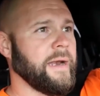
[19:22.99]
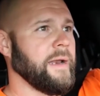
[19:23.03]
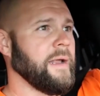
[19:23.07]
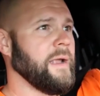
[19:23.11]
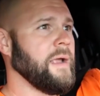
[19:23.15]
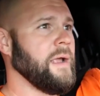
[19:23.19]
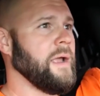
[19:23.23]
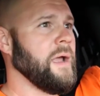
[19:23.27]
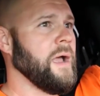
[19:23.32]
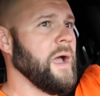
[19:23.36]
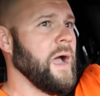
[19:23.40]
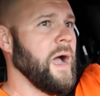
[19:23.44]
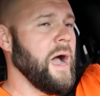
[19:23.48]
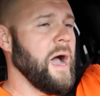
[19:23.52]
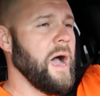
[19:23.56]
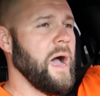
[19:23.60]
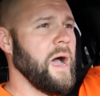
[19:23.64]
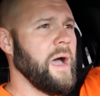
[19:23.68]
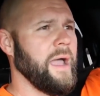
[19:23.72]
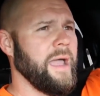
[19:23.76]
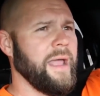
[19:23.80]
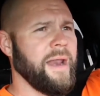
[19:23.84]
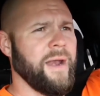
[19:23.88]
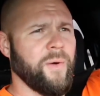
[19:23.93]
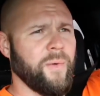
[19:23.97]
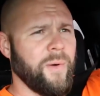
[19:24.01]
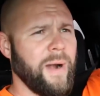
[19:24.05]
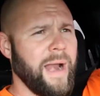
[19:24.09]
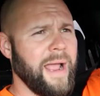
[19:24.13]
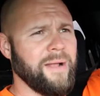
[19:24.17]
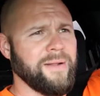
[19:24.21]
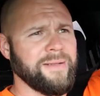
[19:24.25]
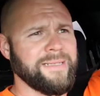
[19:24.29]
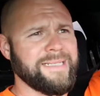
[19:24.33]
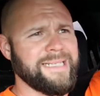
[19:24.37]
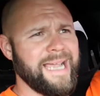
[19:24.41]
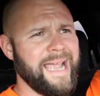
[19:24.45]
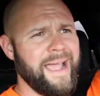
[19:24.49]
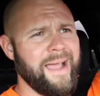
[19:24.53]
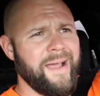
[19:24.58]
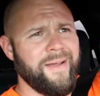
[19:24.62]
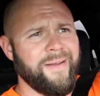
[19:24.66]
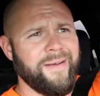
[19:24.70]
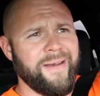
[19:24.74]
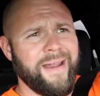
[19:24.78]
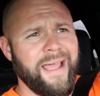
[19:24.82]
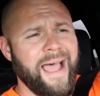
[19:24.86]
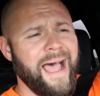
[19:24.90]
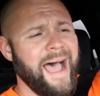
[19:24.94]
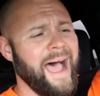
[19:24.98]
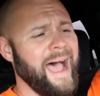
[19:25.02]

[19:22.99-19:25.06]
And around town,